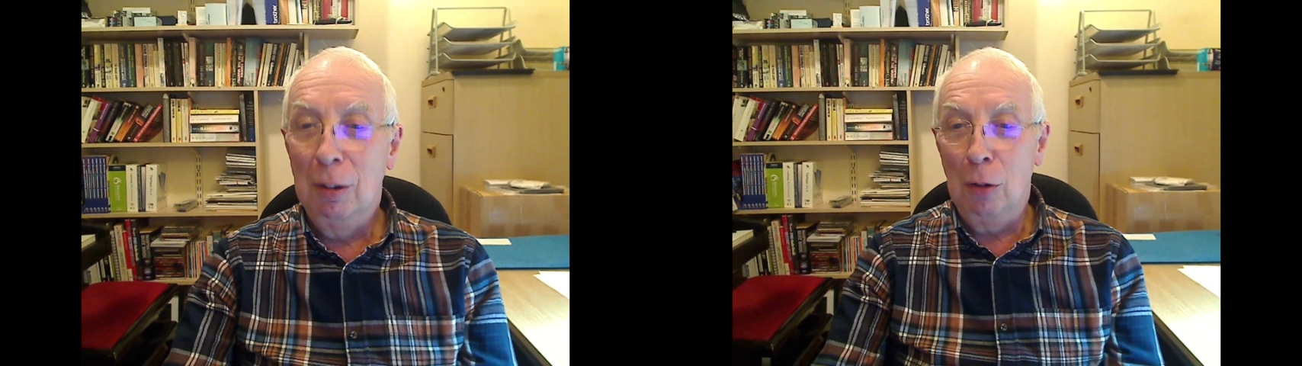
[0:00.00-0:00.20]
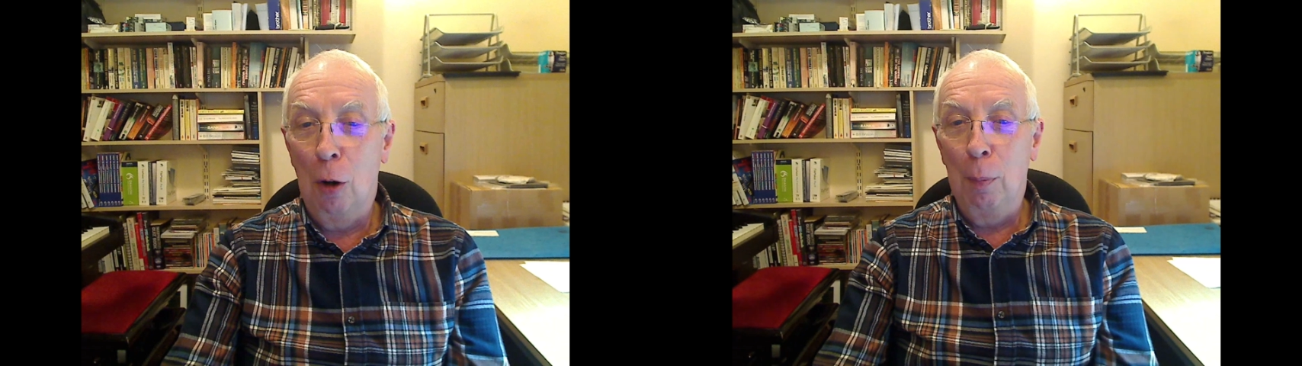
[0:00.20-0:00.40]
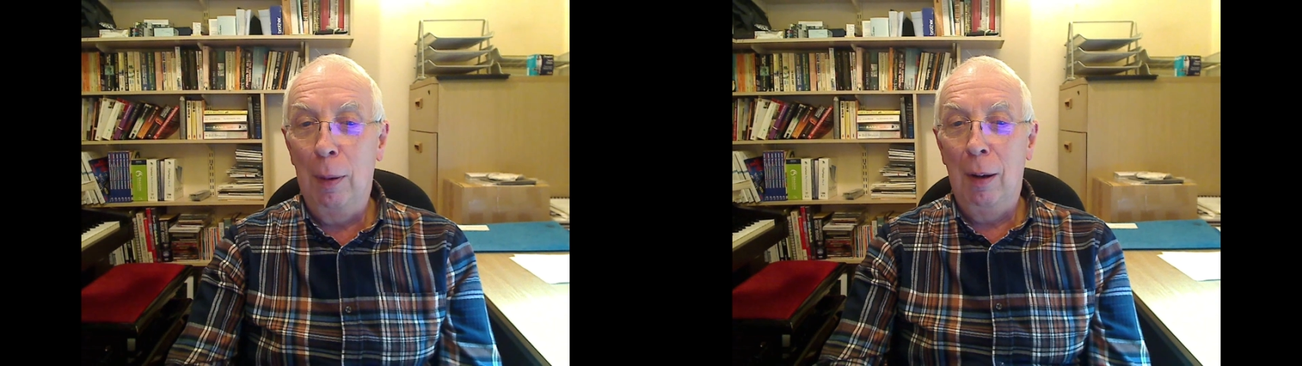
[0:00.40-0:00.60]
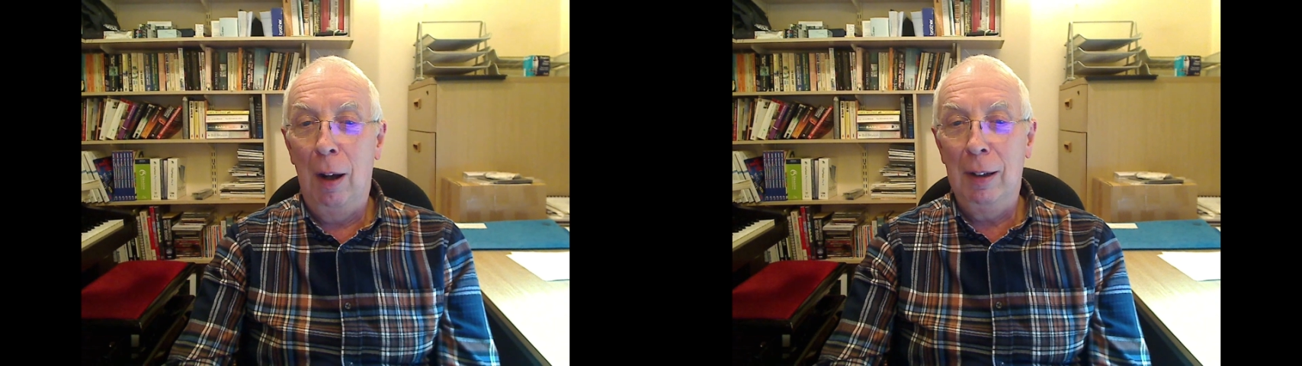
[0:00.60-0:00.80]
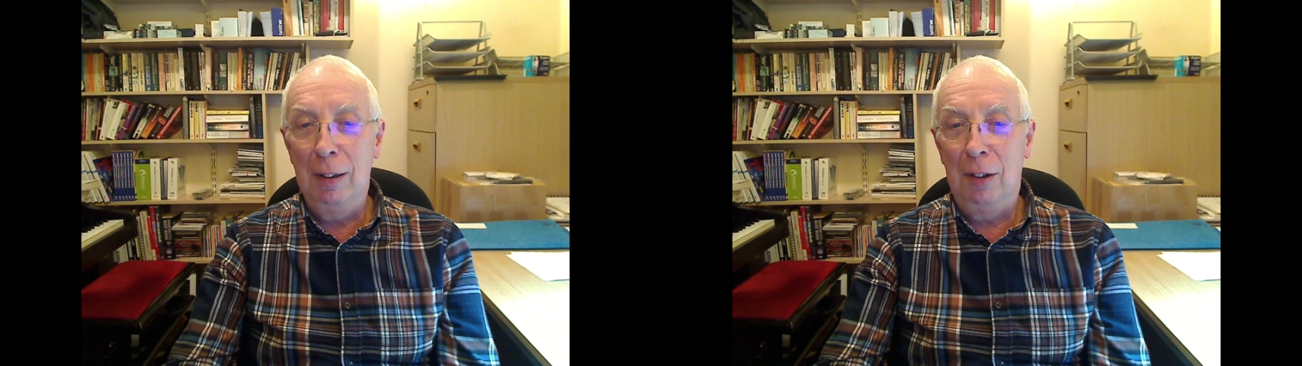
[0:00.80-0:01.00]
Rob,
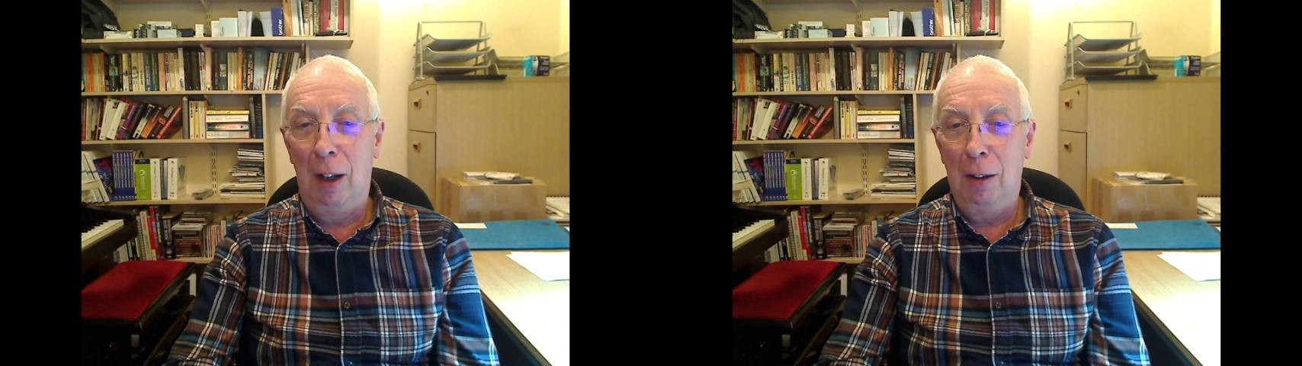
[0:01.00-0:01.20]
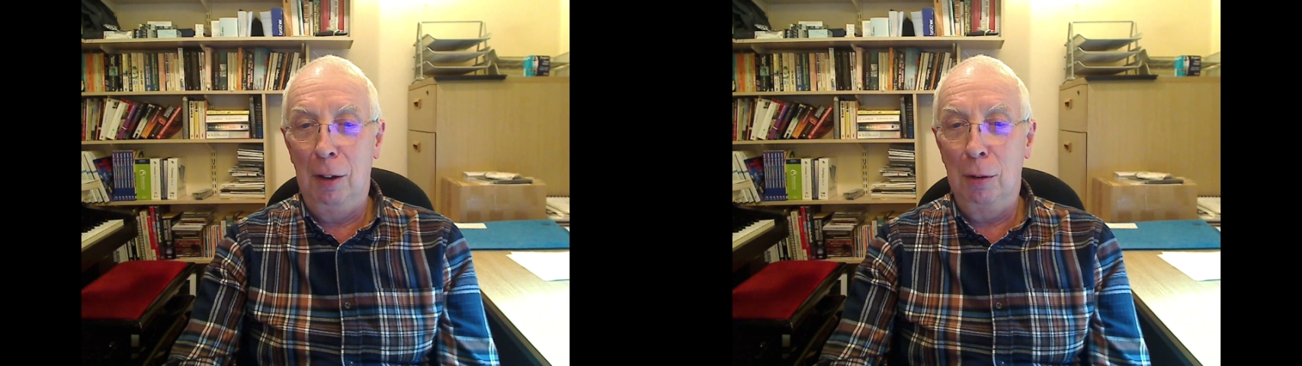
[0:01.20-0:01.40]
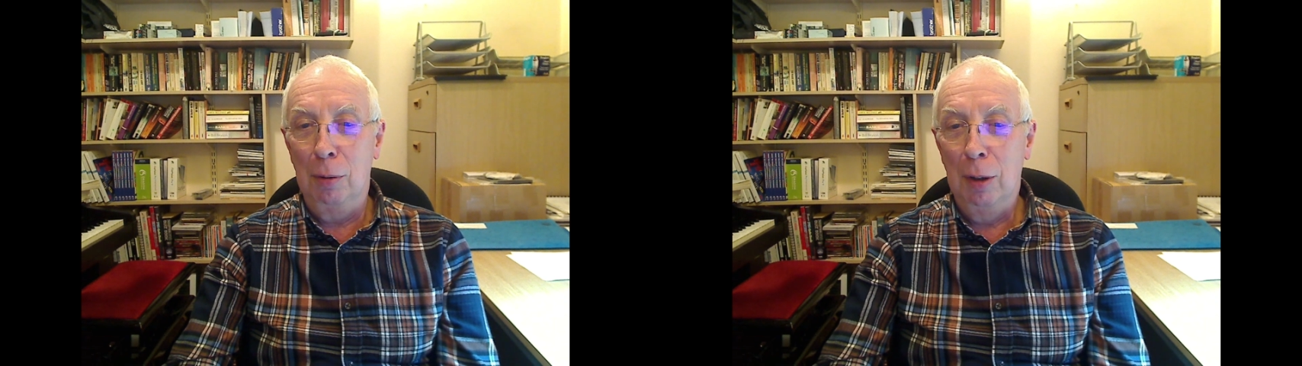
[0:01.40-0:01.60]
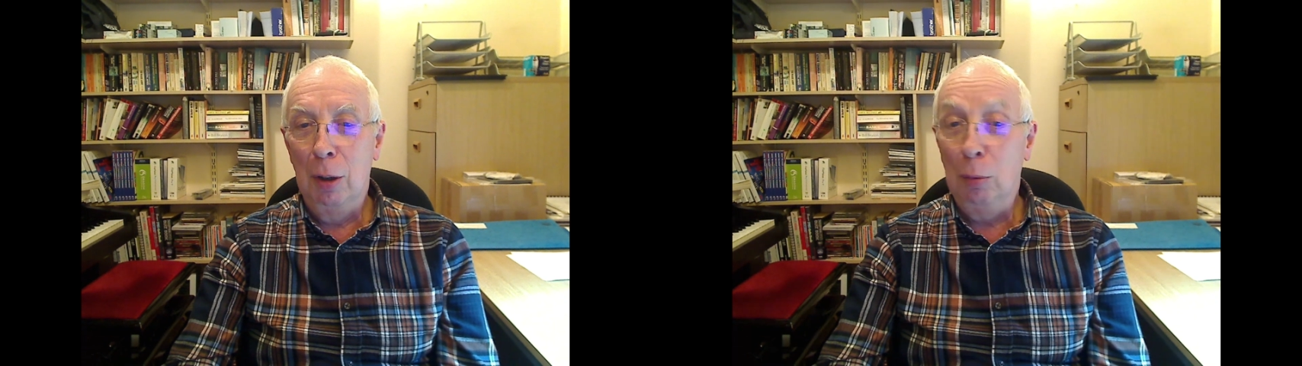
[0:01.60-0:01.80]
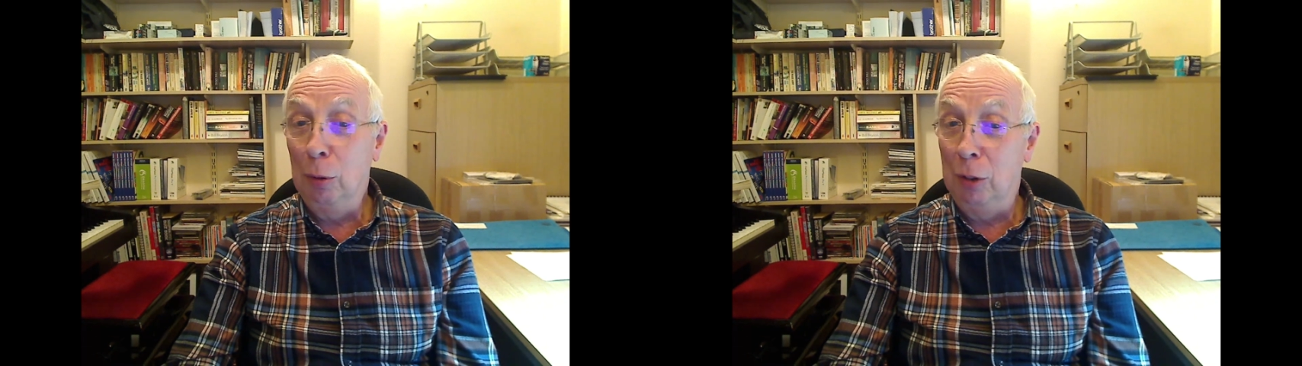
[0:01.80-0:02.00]
I can tell you,
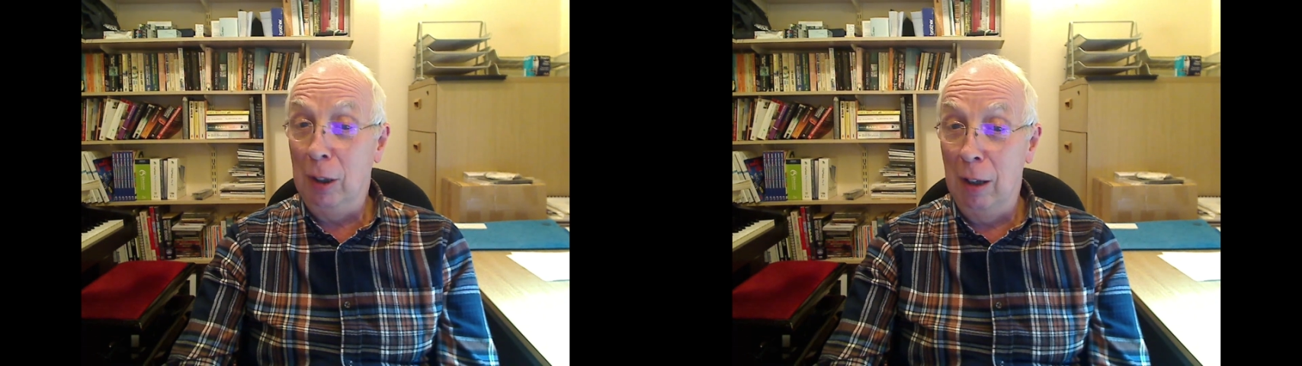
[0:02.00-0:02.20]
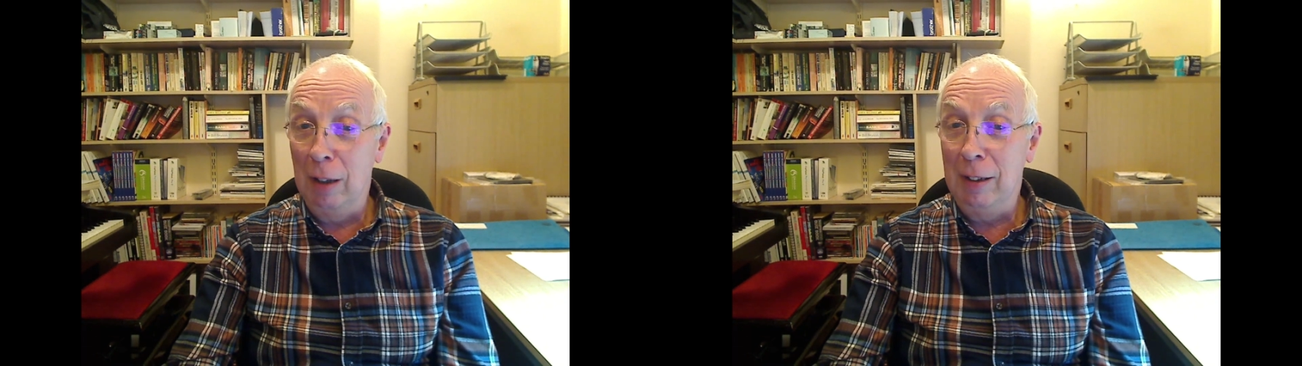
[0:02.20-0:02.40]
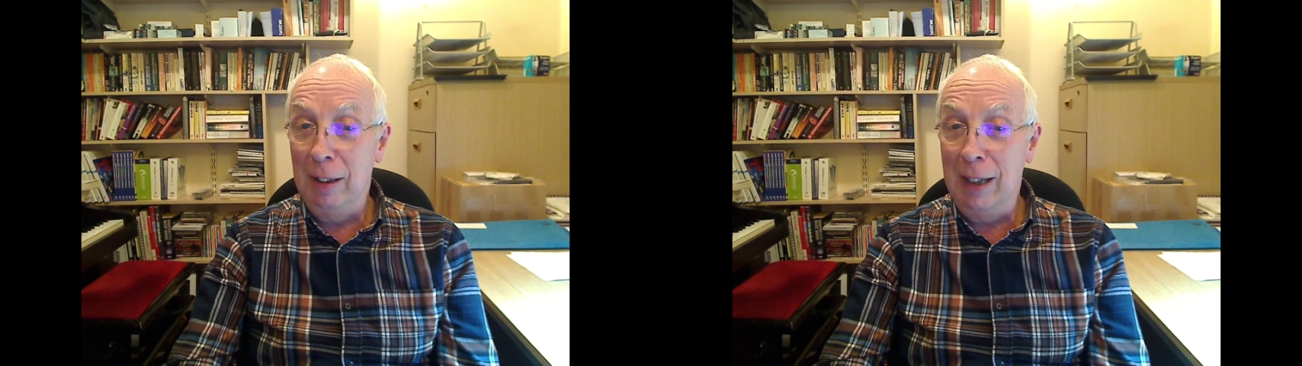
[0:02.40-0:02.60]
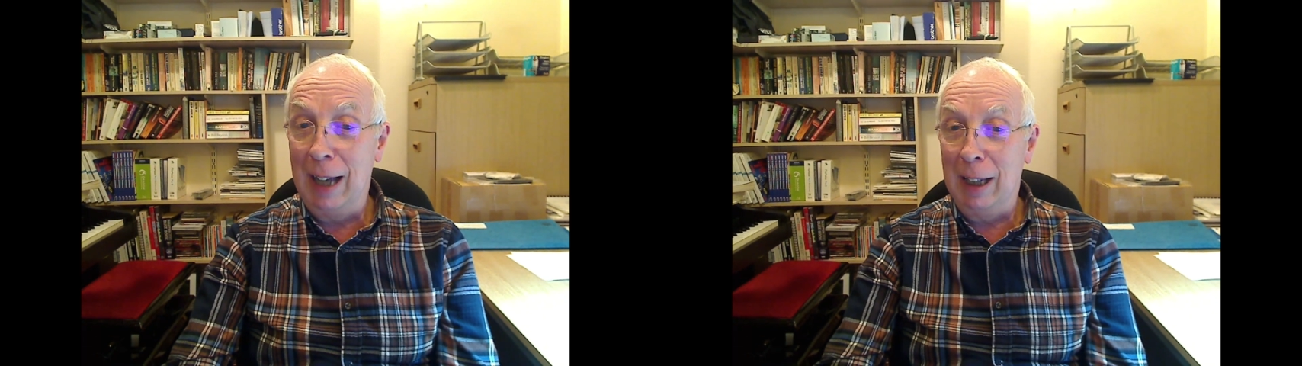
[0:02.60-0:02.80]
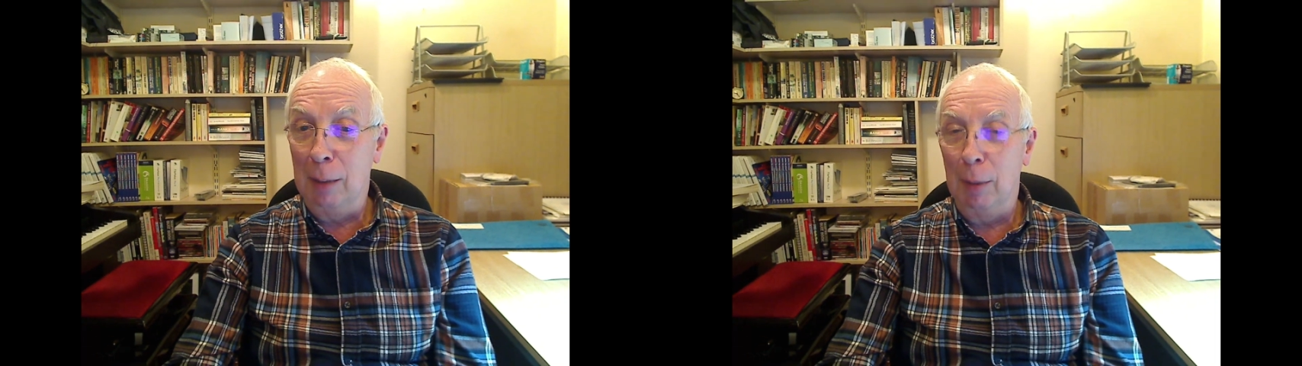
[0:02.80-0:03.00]
will delight in
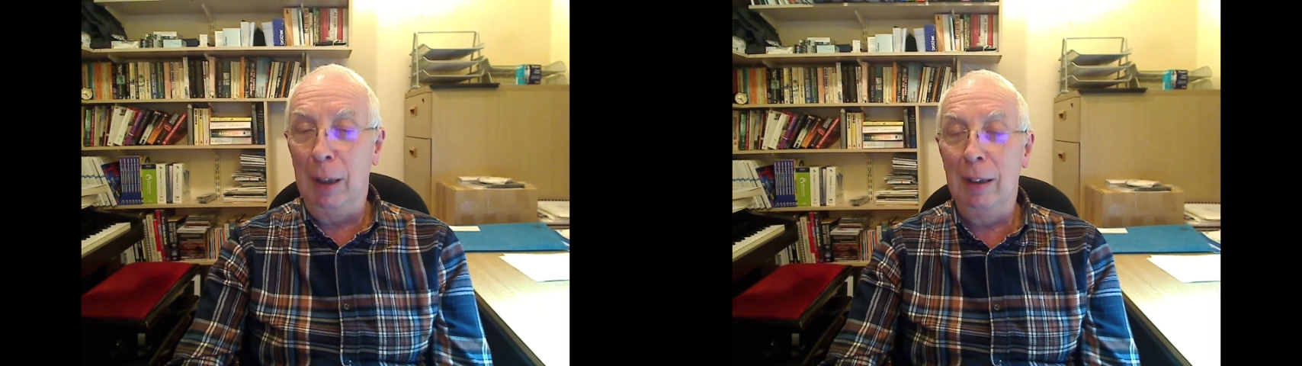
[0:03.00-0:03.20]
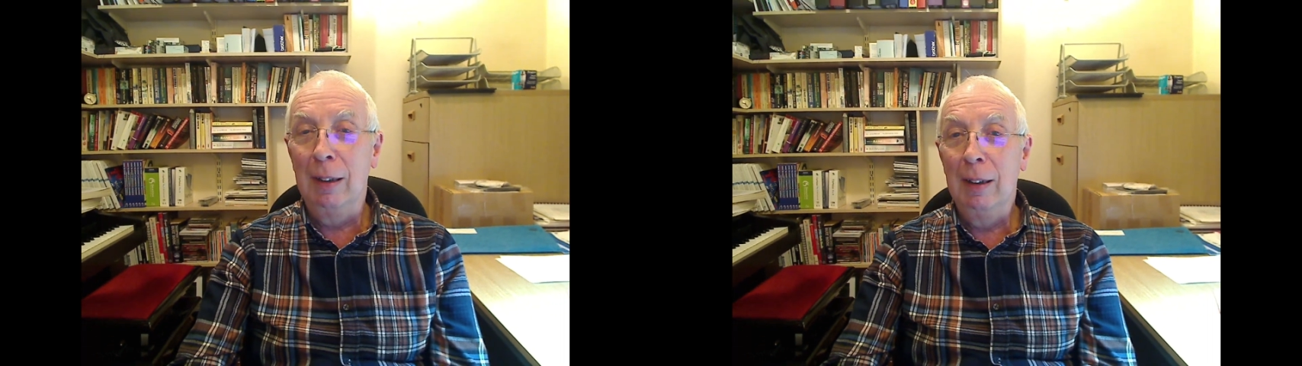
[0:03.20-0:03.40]
nagging me